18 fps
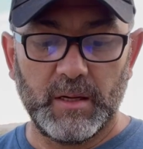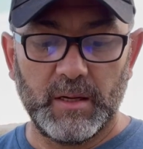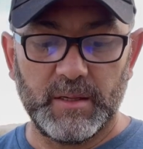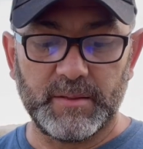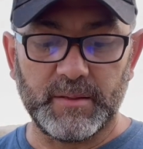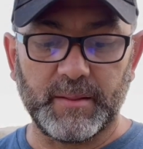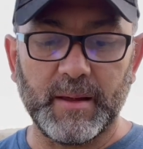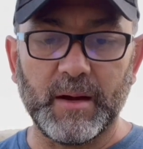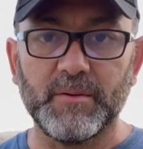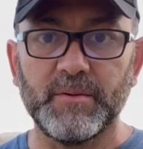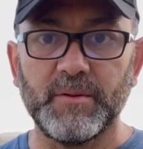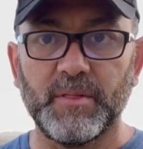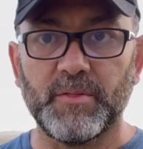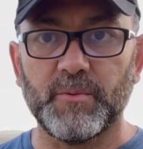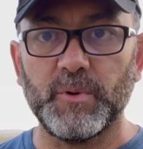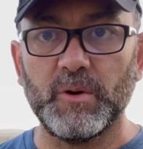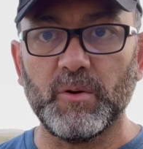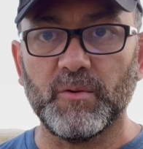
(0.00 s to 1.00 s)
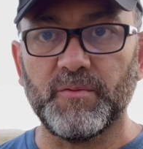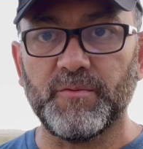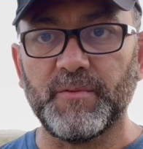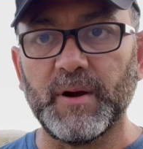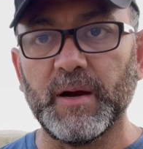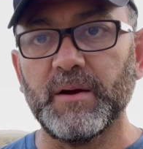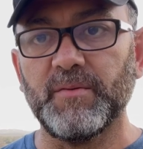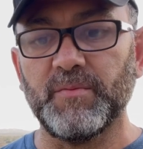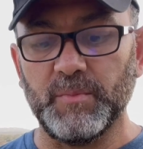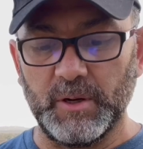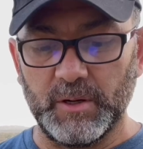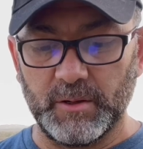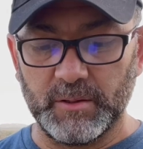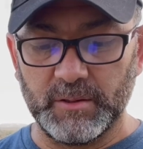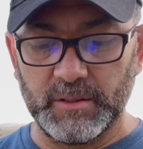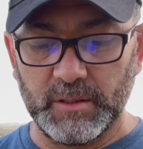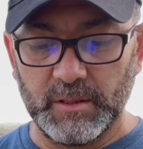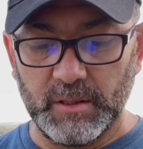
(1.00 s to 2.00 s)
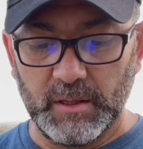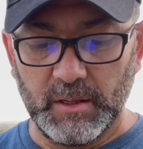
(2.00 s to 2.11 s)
It's 1,305 meters,